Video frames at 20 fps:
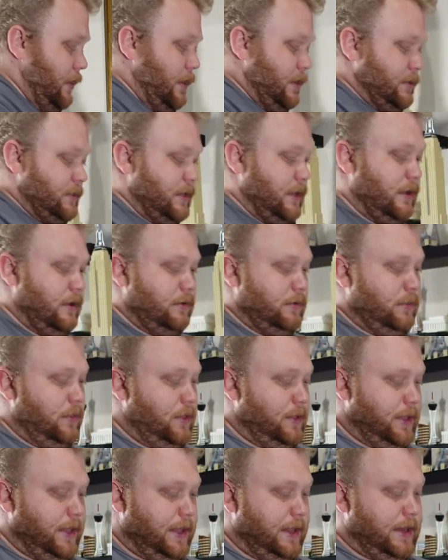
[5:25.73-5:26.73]
So
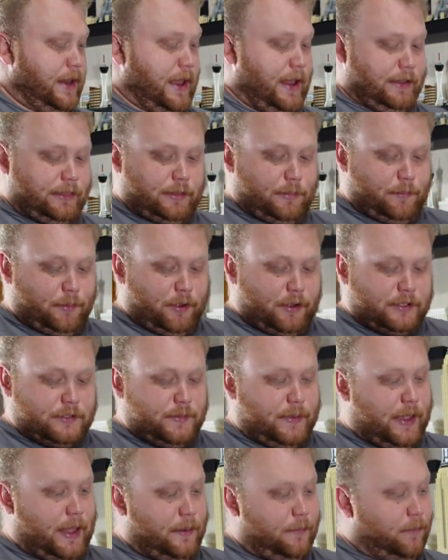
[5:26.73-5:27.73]
looking at the books,
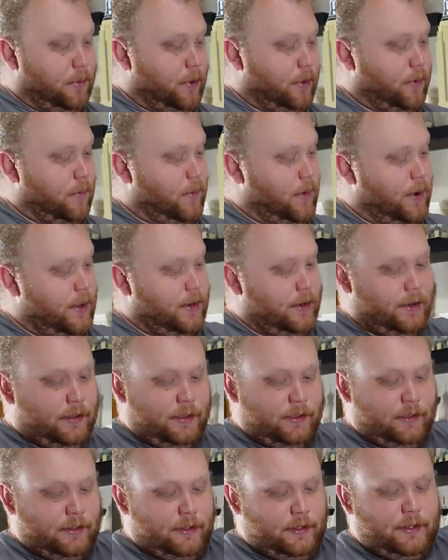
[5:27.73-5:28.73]
we got book 1
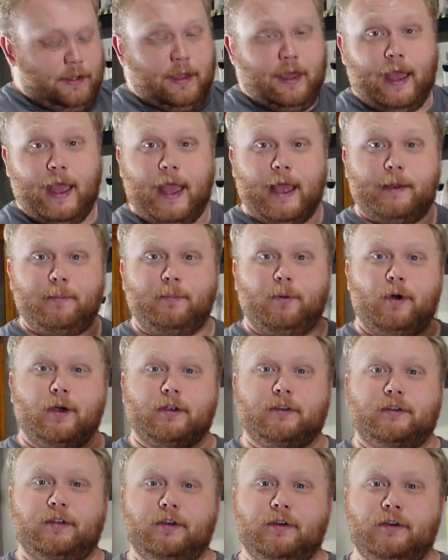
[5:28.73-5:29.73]
and
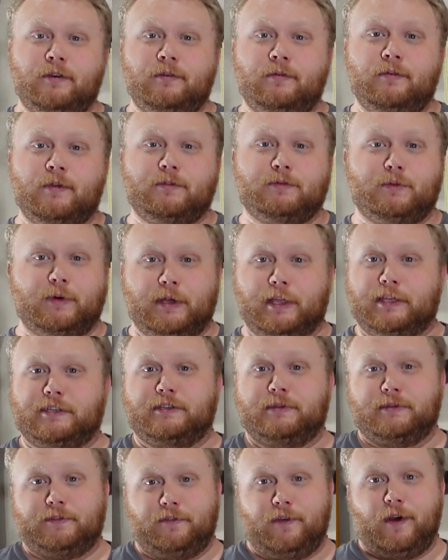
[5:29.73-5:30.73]
book 2.
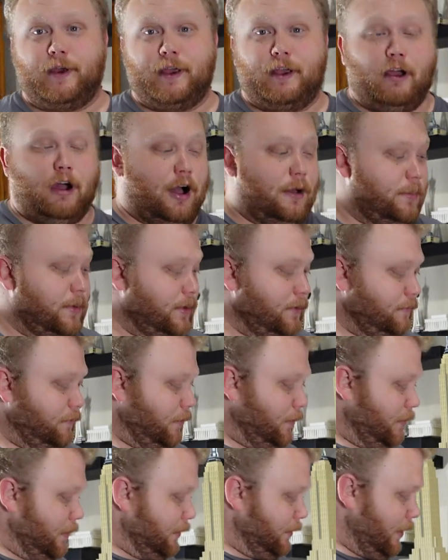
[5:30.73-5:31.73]
This is very common
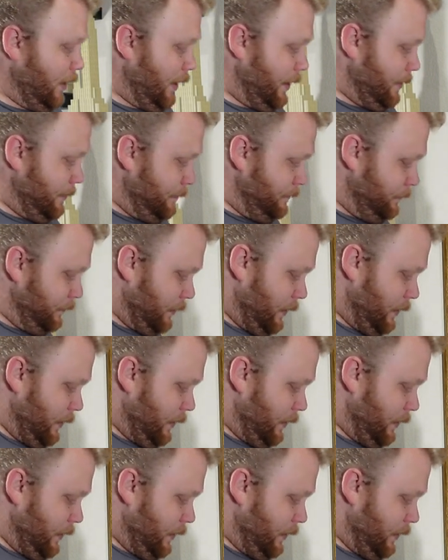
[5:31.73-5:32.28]
for the time.